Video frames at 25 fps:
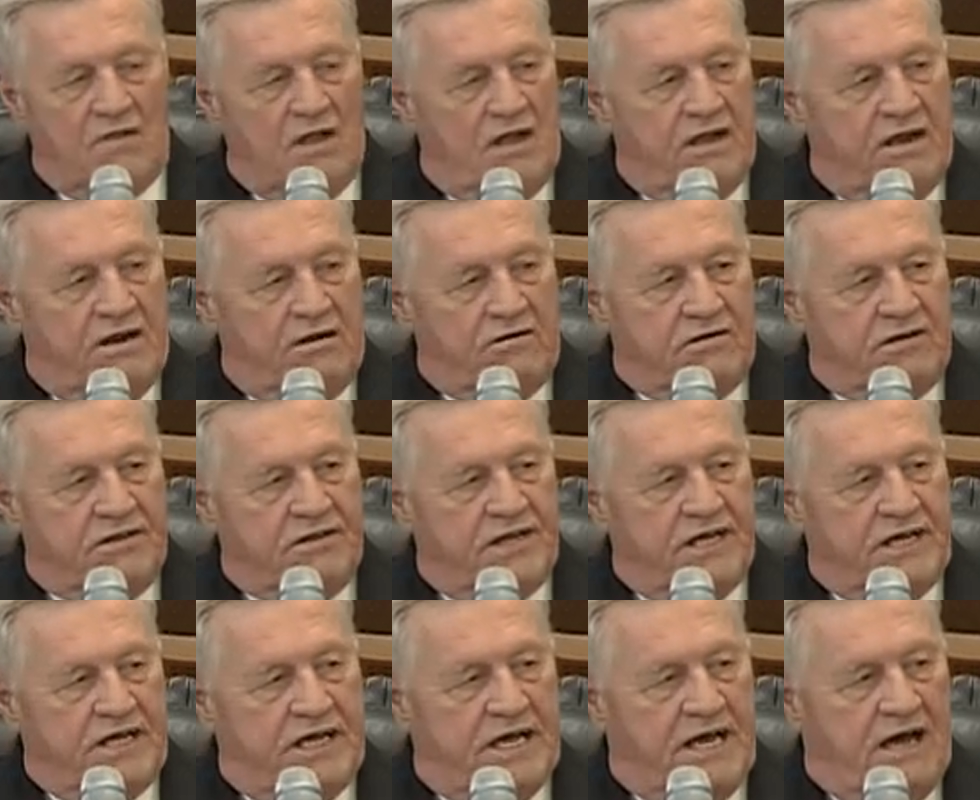here in
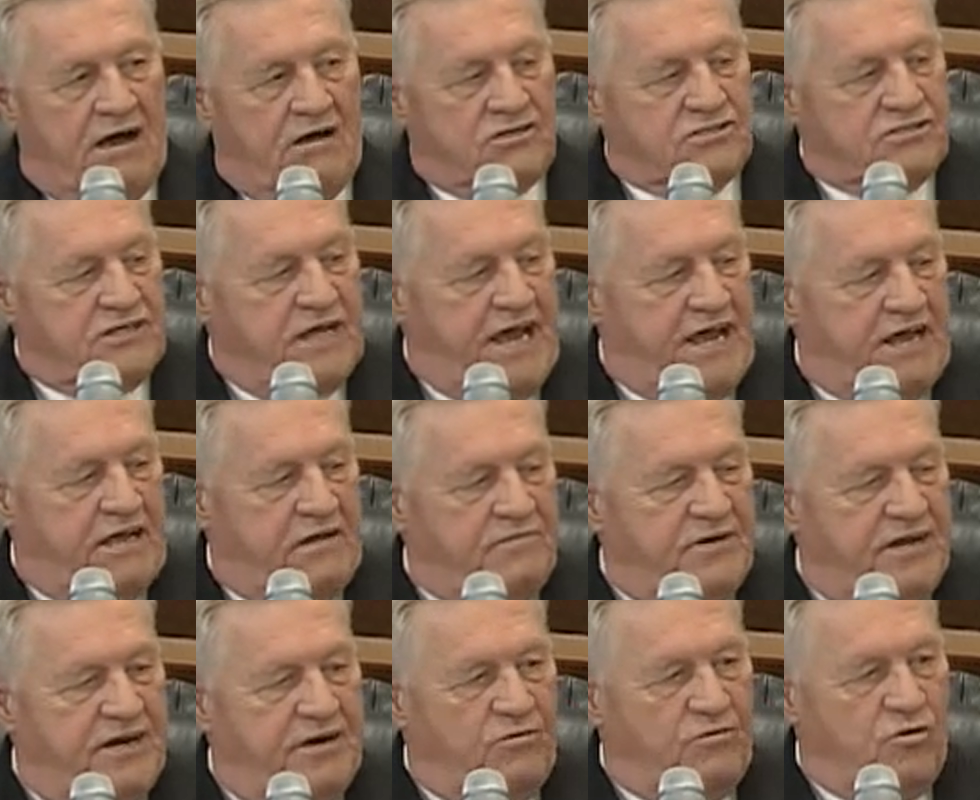the House Ag
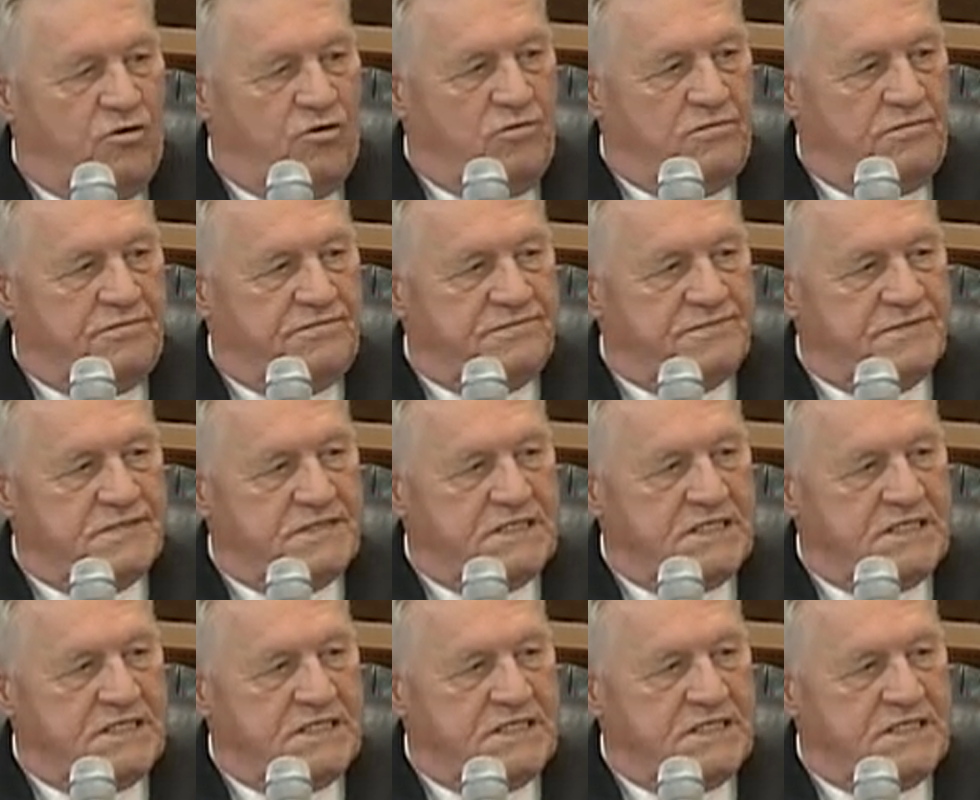Committee room